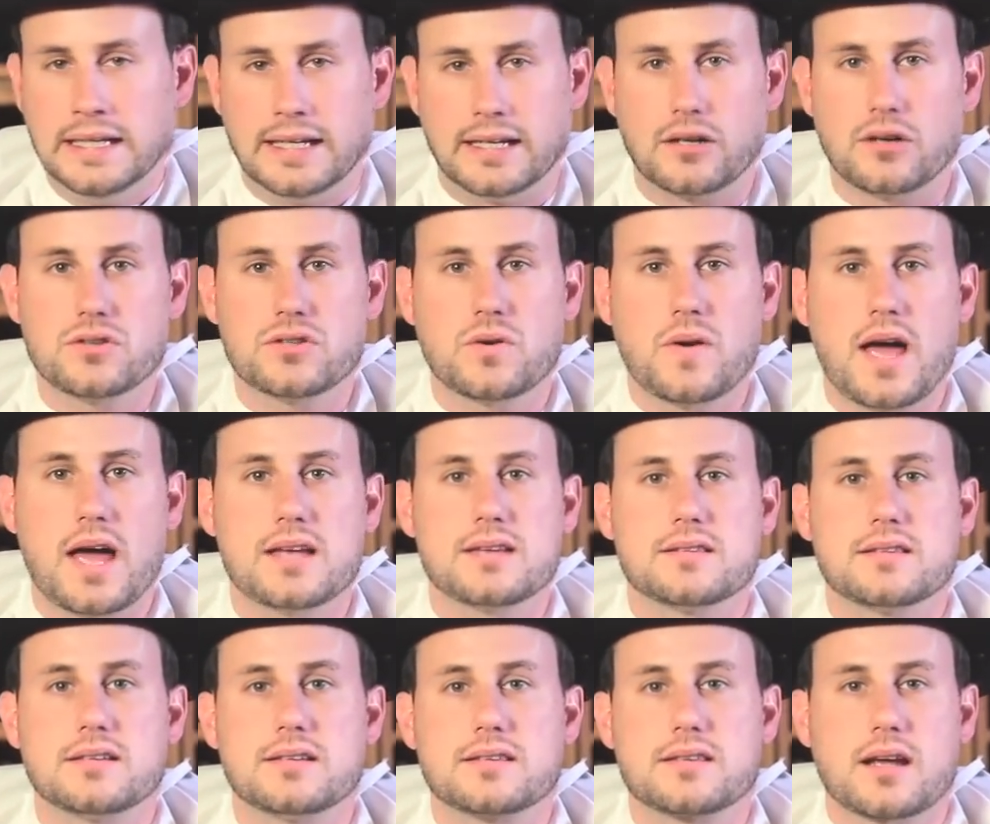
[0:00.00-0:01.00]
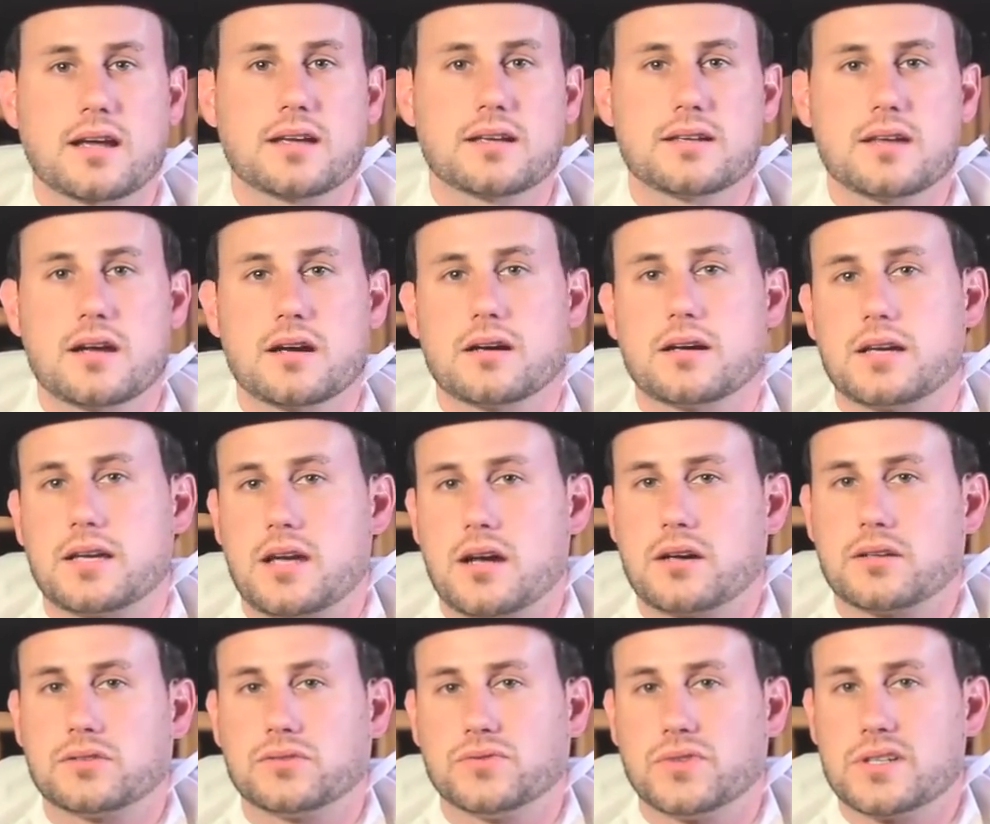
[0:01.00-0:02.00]
it also has these secondary
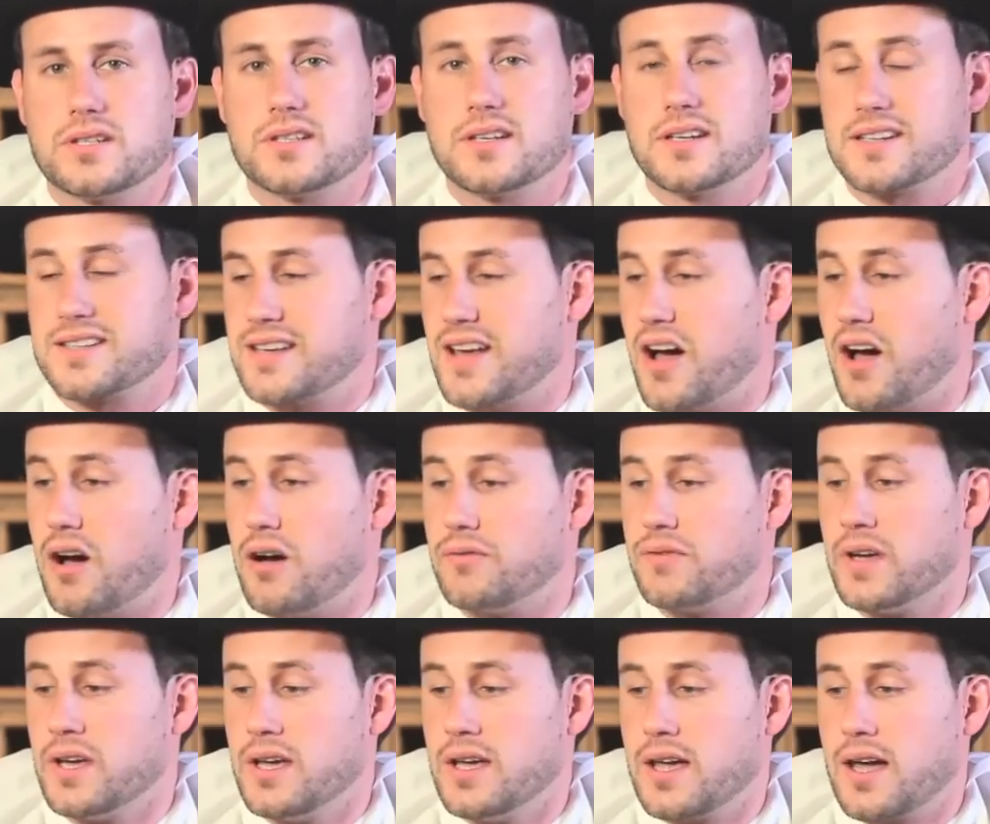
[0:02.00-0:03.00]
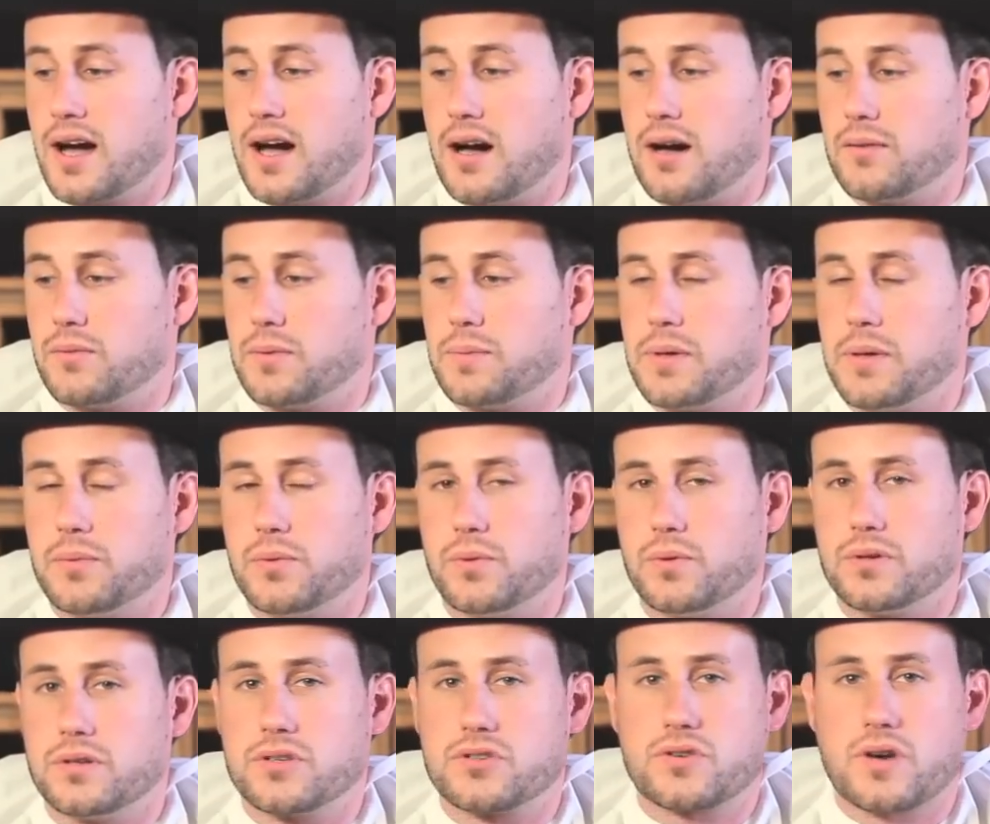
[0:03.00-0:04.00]
characteristics of uh, what people
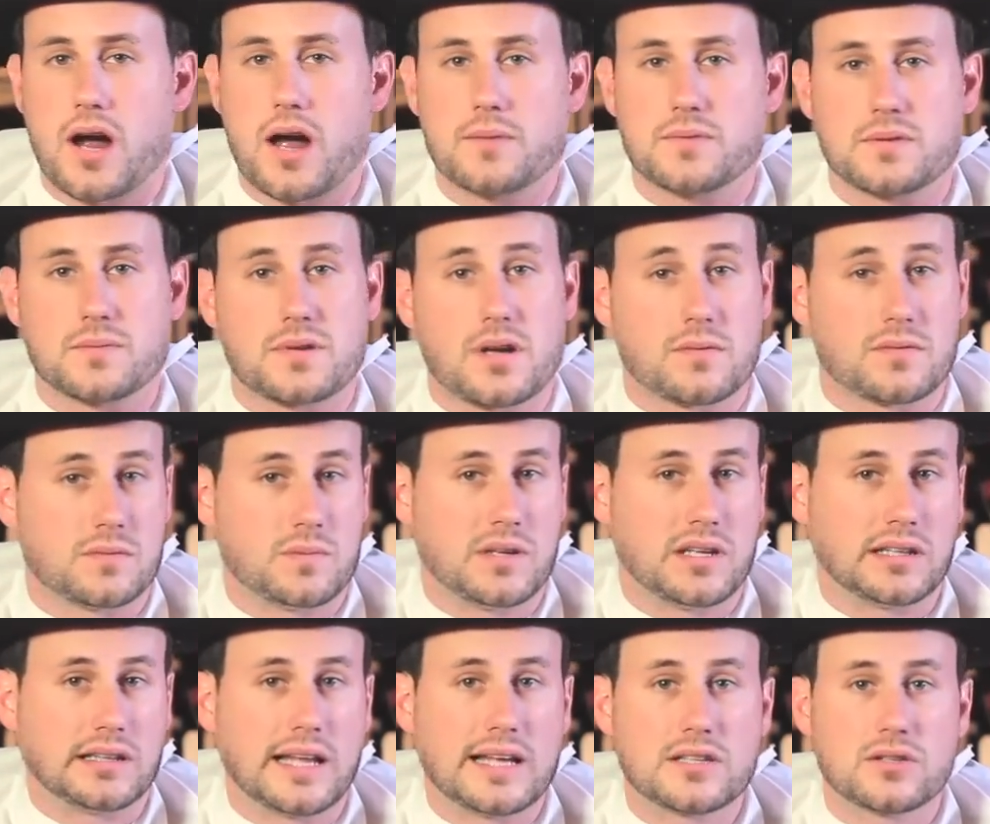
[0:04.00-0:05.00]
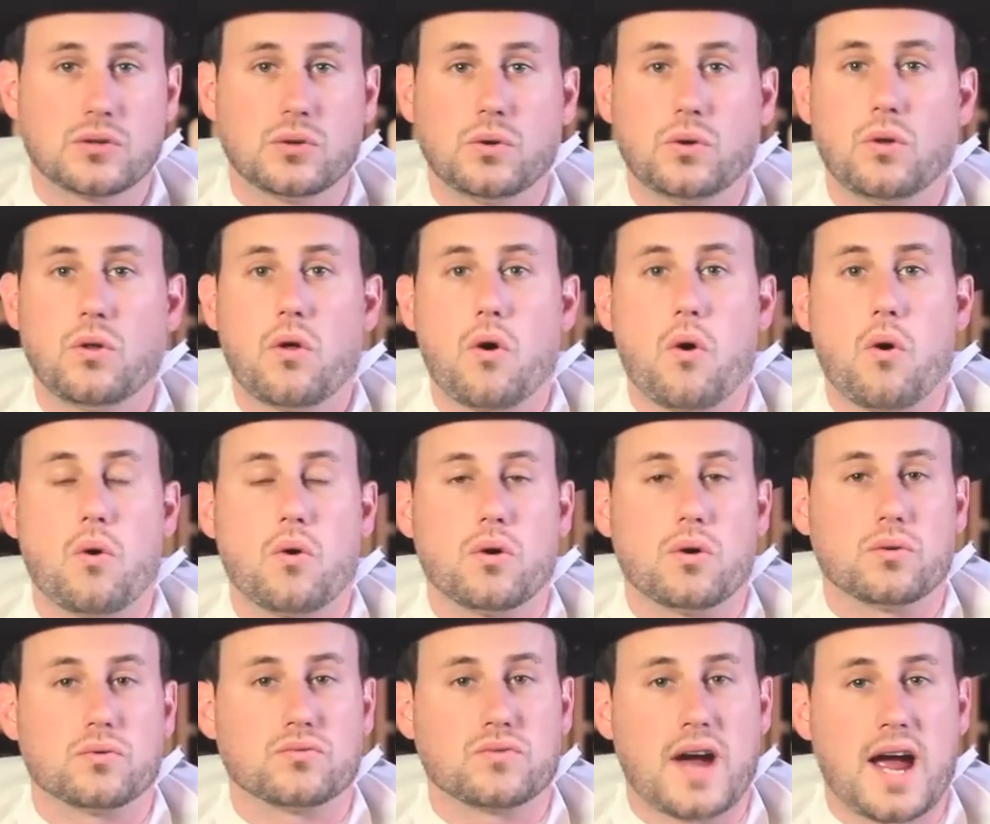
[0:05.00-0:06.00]
would describe sometimes being lentil
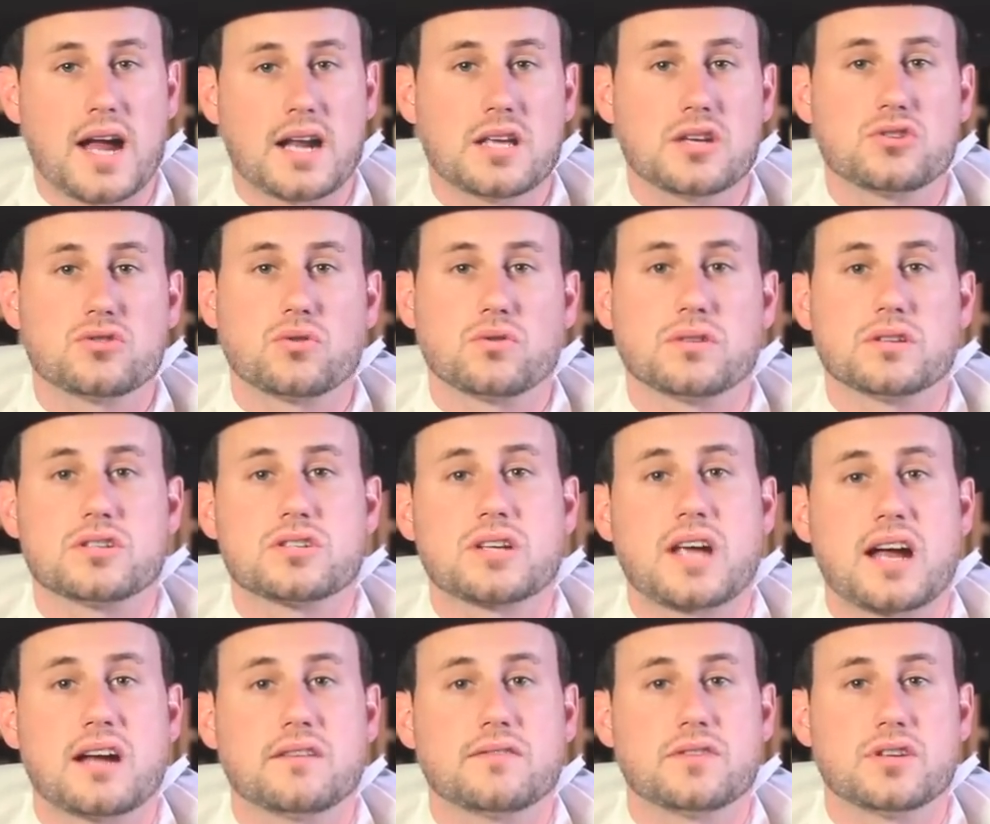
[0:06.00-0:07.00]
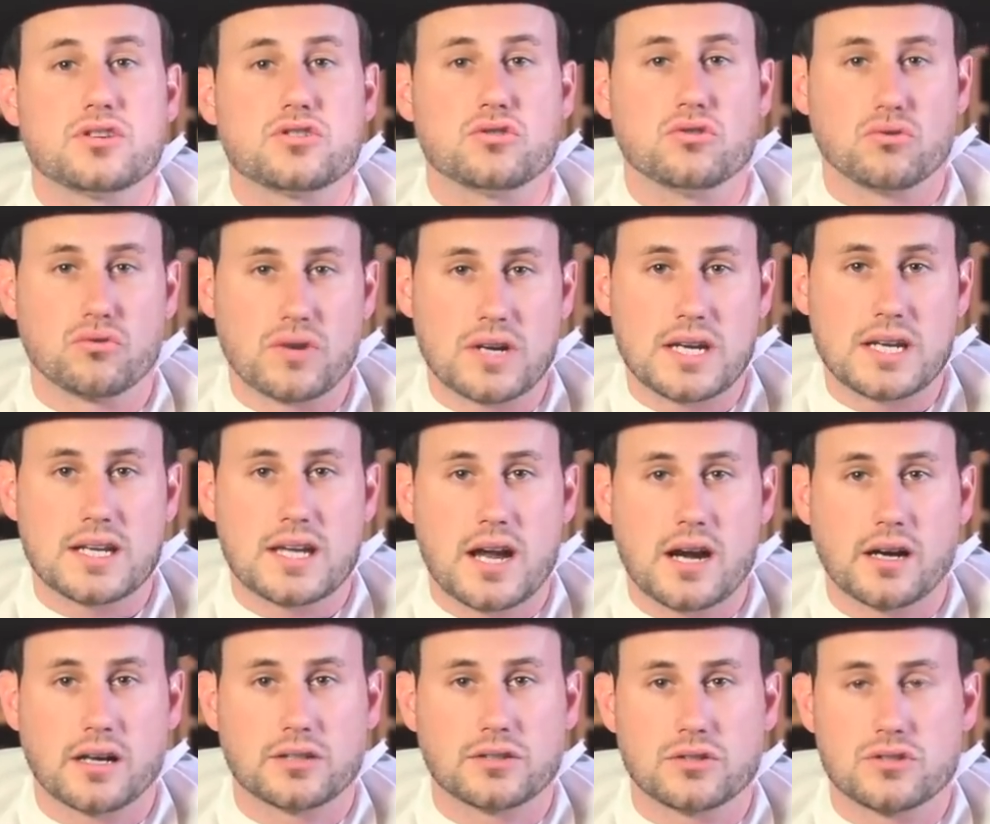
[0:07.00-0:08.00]
or radish or this kind of this green
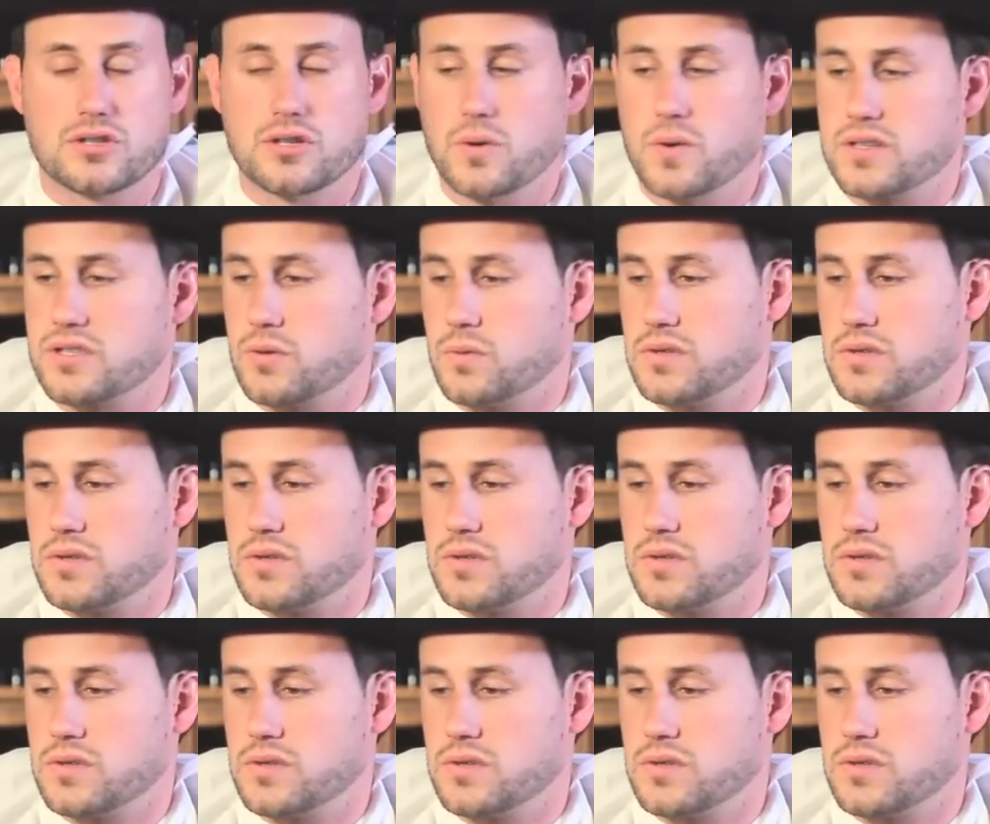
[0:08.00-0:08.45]
character to it.